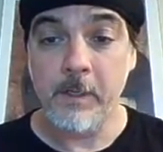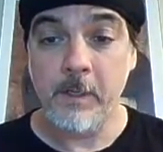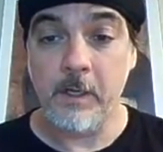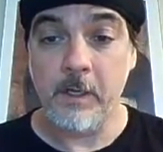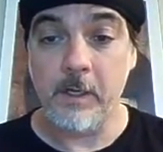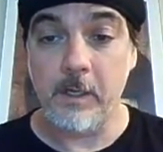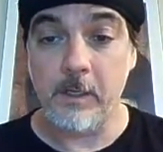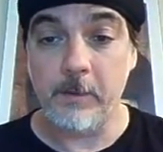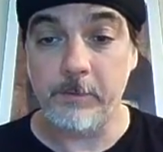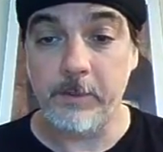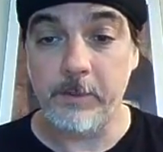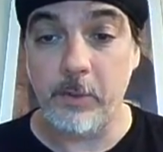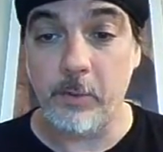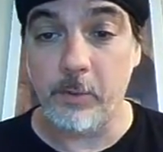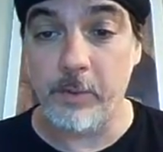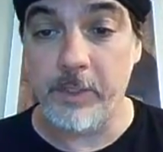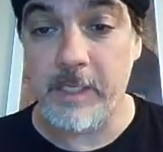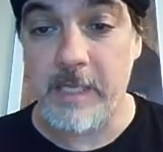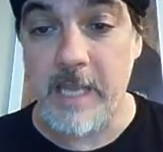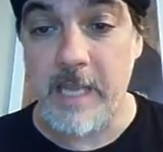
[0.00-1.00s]
The
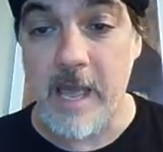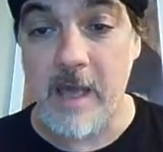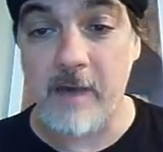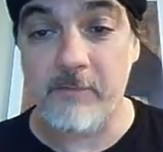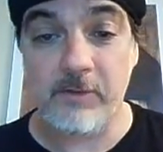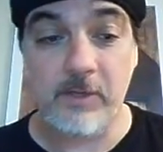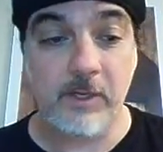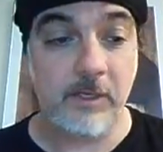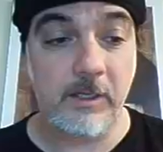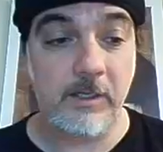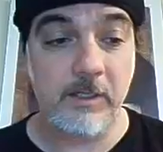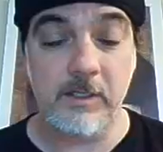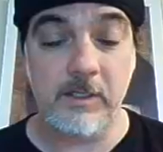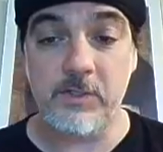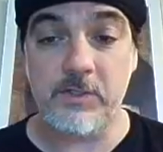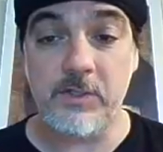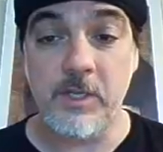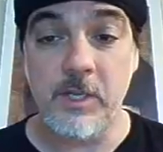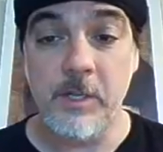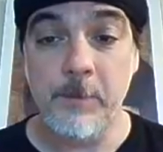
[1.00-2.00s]
only caveat
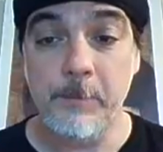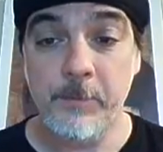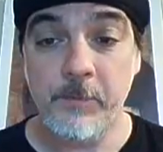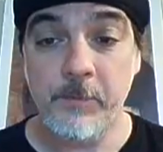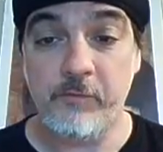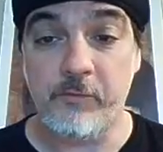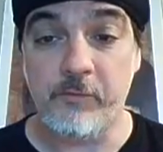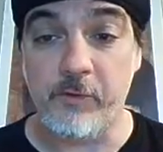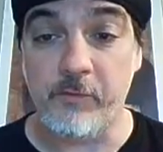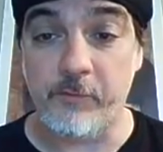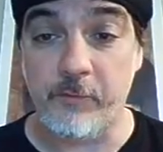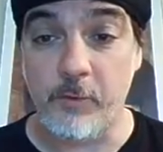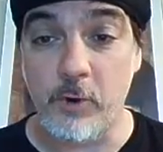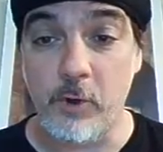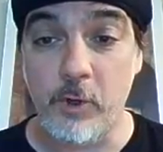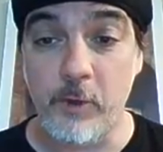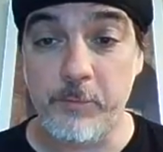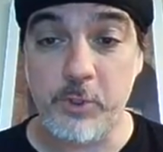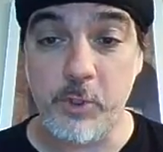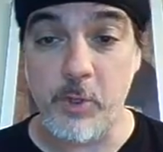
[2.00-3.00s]
is for
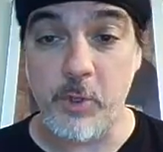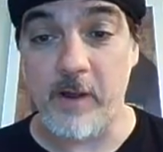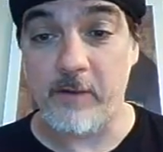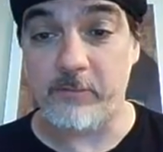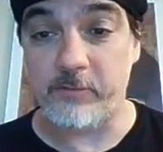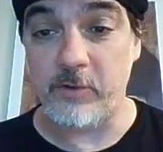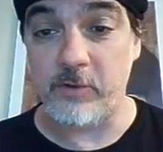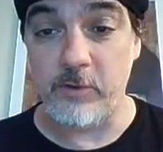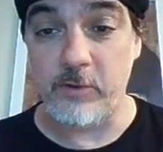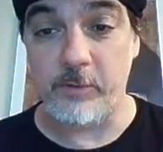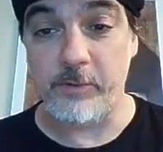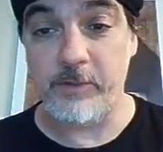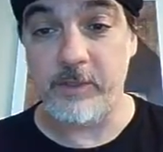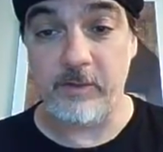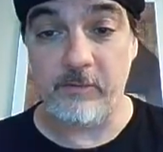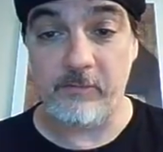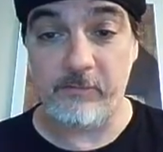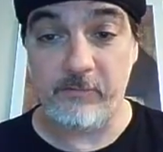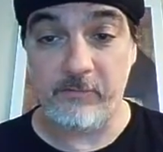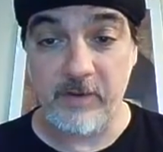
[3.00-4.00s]
verbs, you have to know the
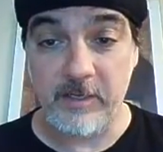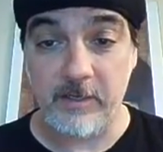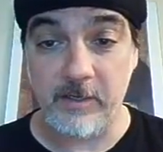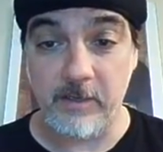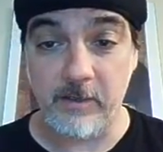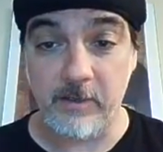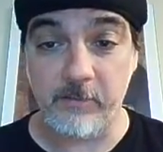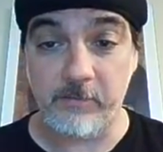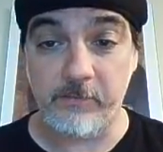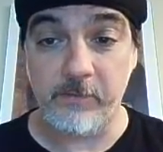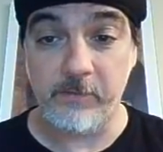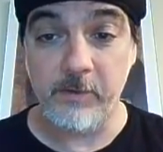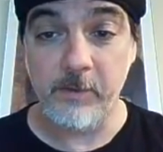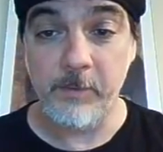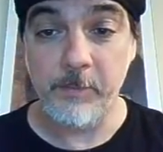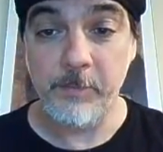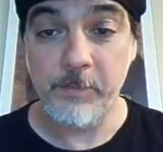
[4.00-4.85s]
infinitive,